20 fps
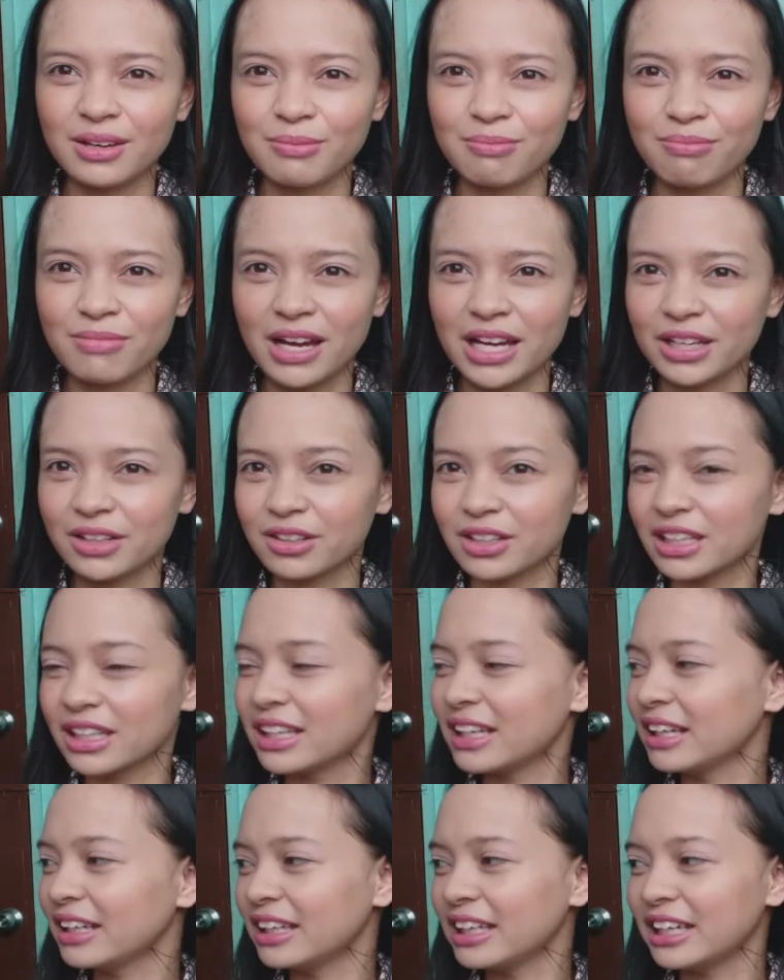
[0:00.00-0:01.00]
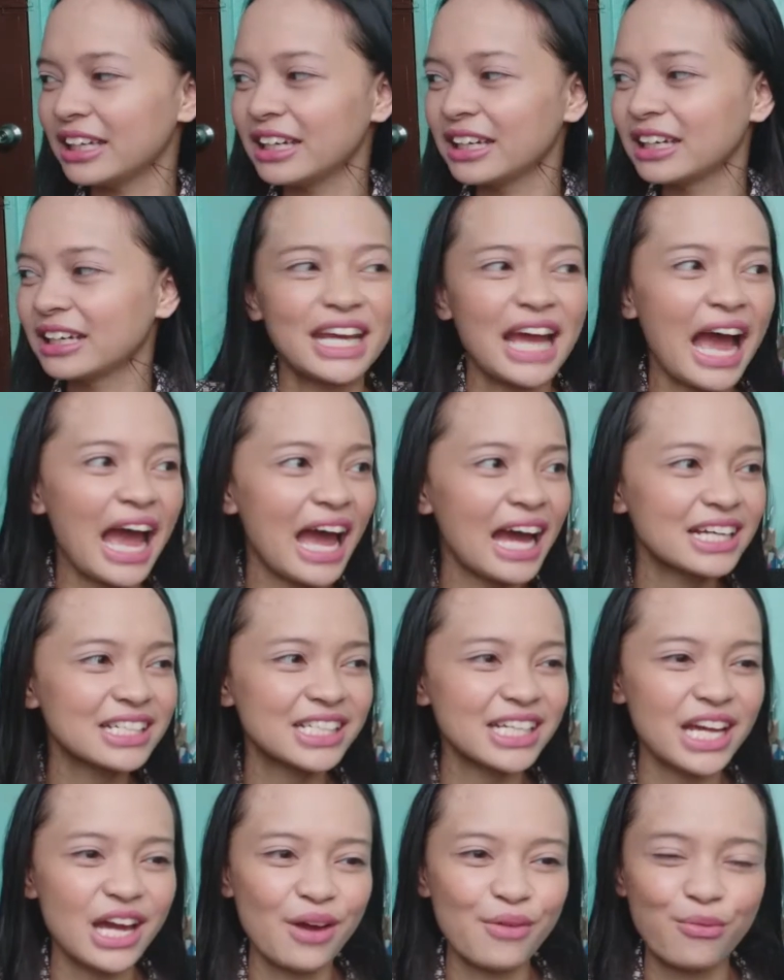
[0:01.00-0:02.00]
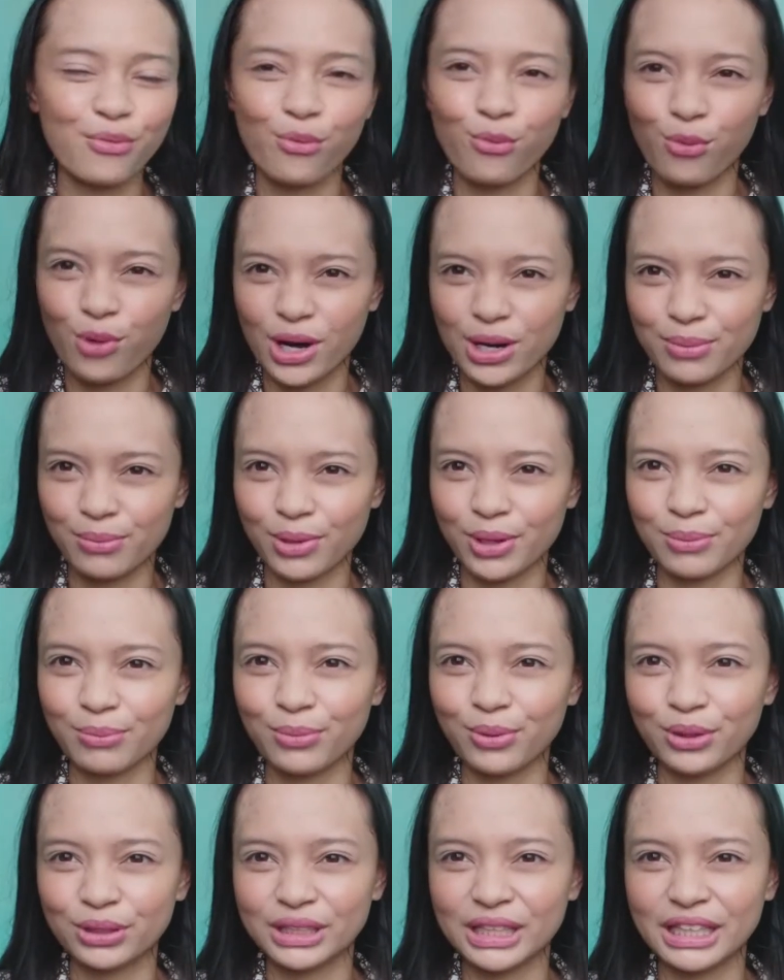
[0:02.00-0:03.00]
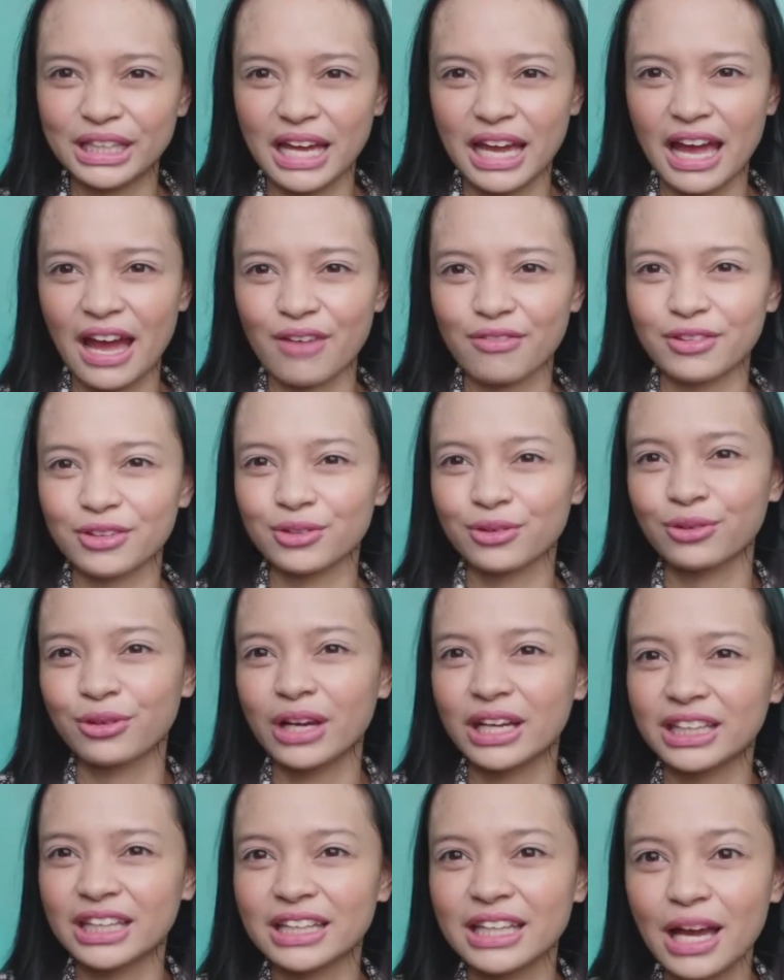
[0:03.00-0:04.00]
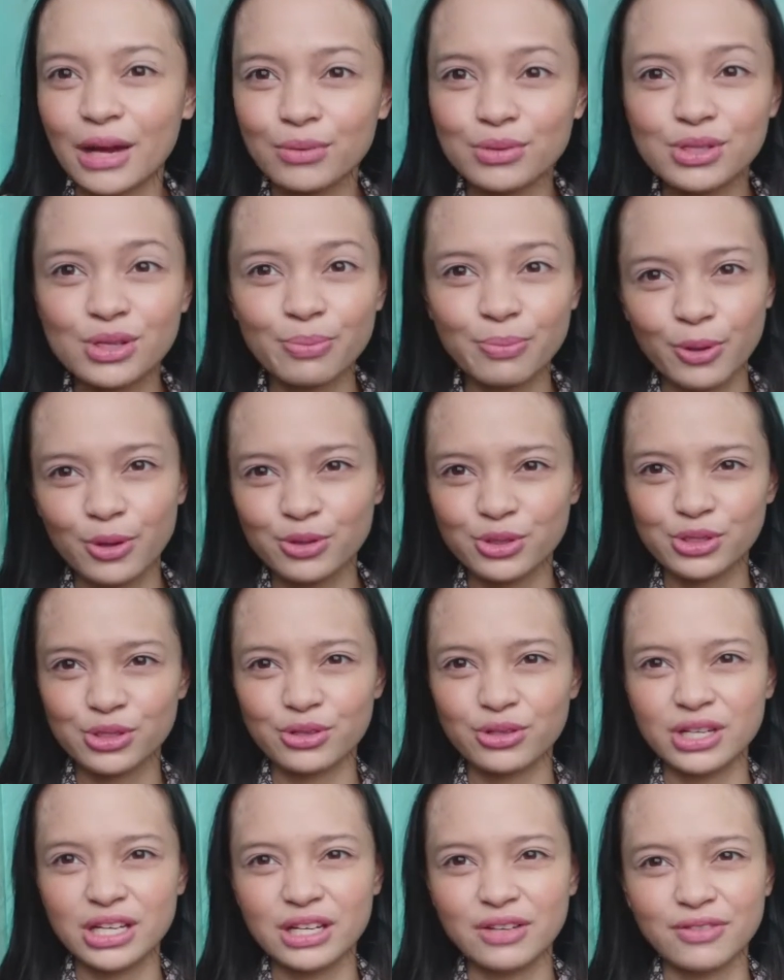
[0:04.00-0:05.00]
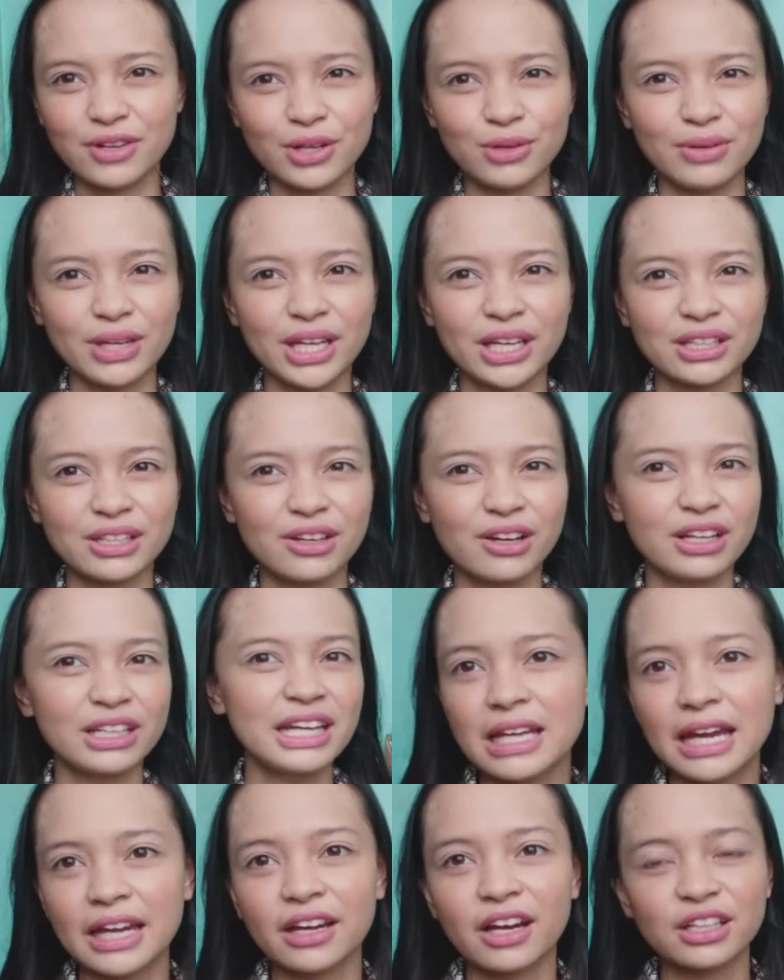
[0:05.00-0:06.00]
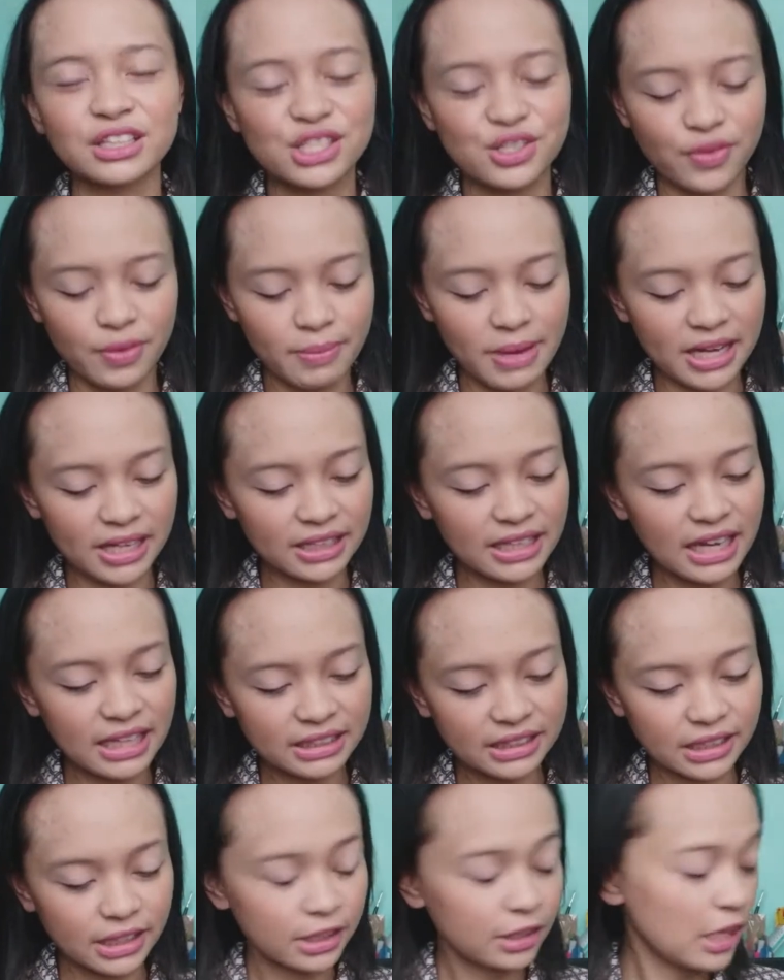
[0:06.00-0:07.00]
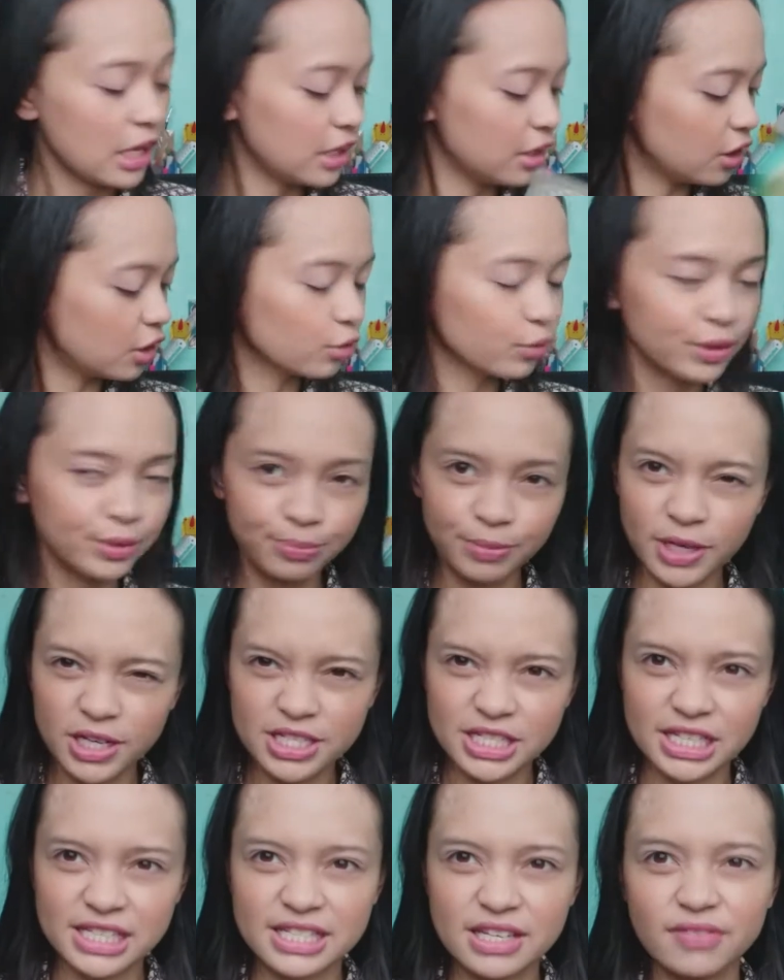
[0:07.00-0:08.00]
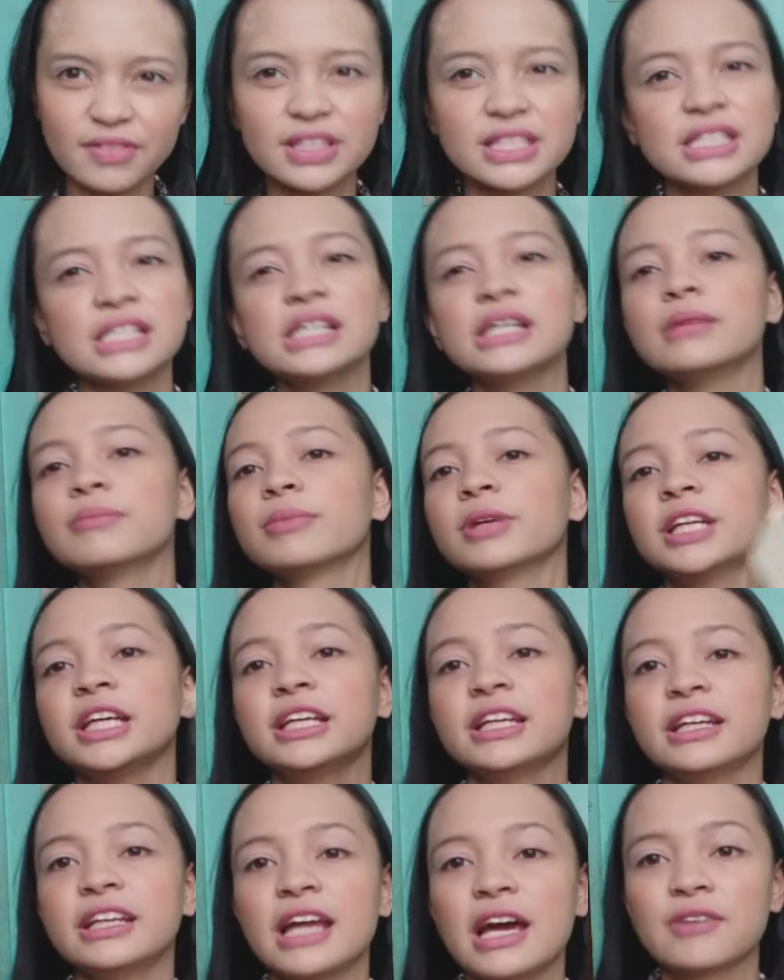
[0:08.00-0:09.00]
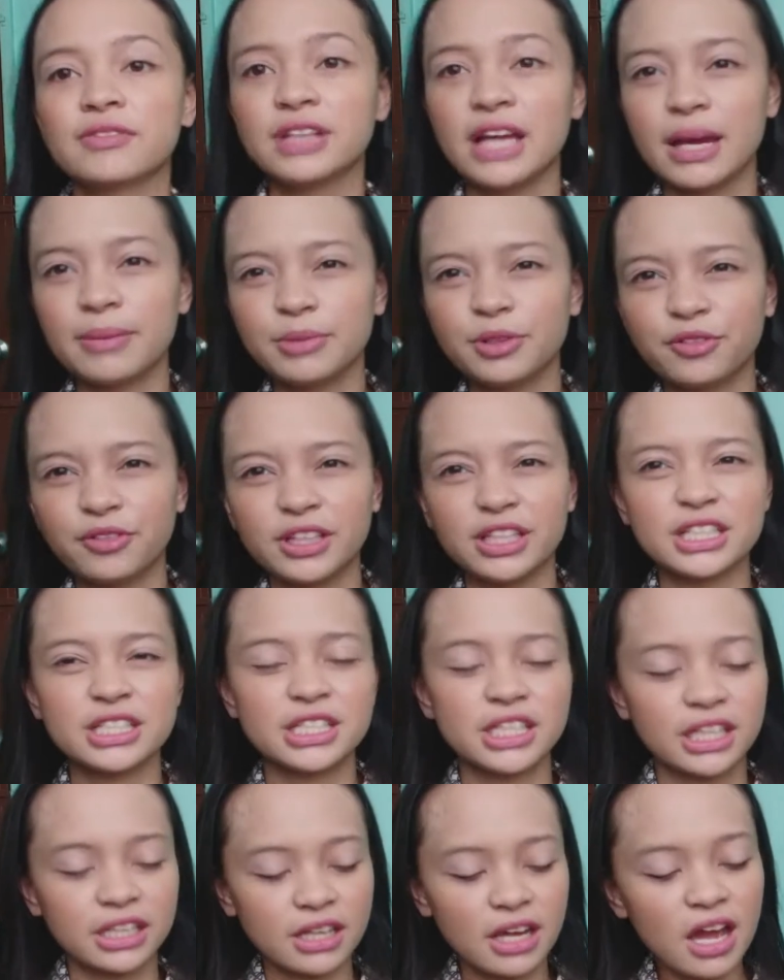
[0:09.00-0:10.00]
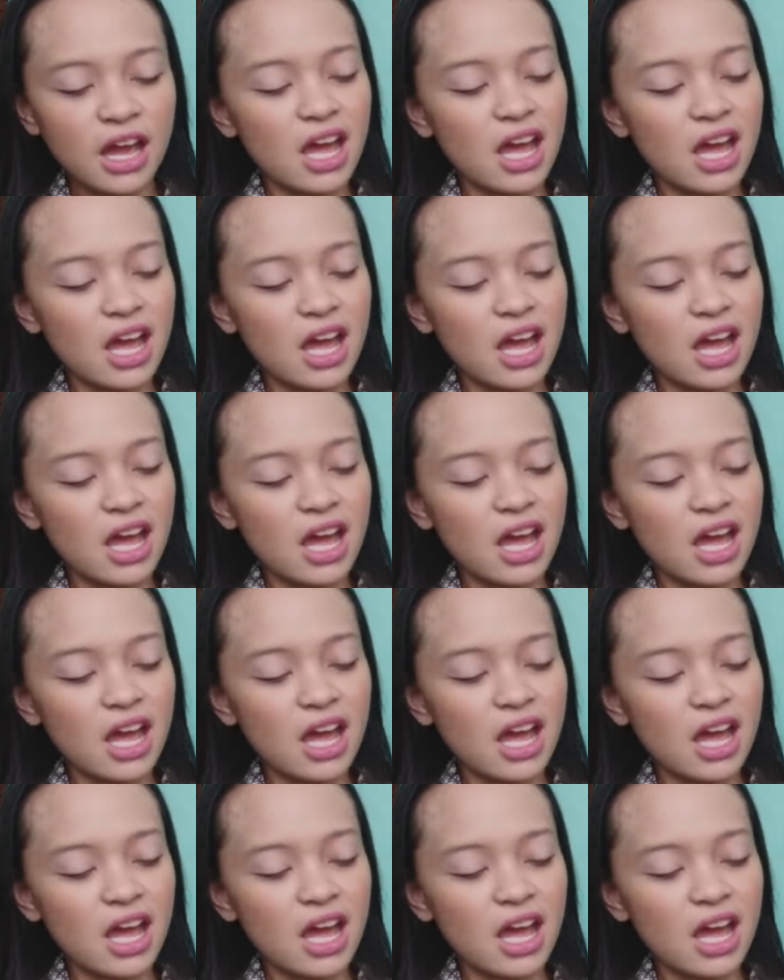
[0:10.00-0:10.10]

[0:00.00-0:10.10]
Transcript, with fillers: by Ricky I actually have one more book I haven't read that I was supposed to read for a Wikathon. I got this from Aklatan along with Project 17, but I didn't have time to finish it.